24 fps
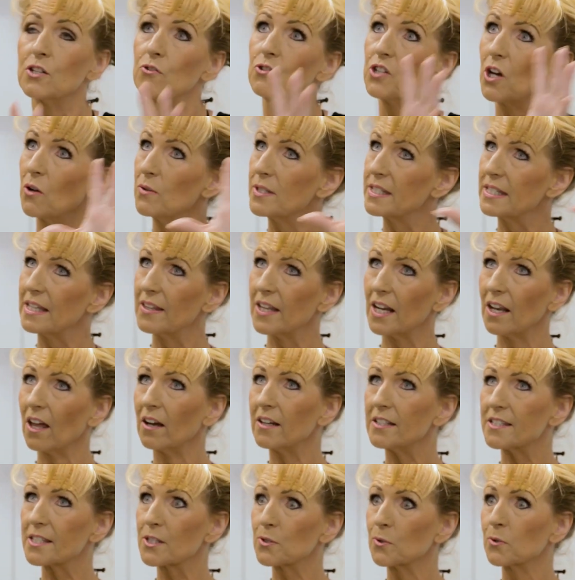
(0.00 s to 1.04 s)
You don't see the
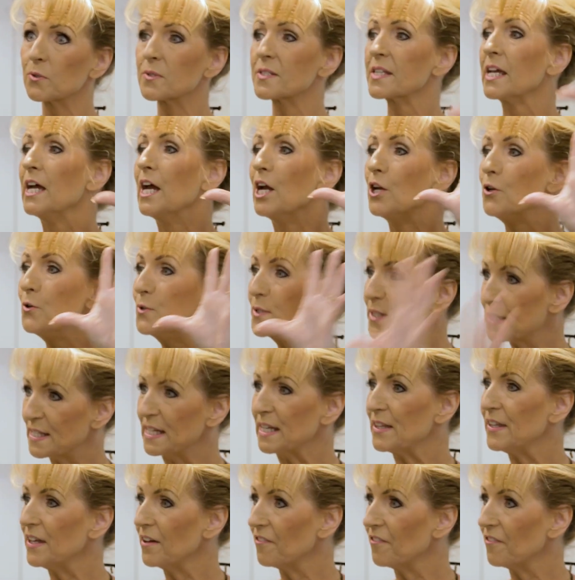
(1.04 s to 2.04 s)
light source, you see the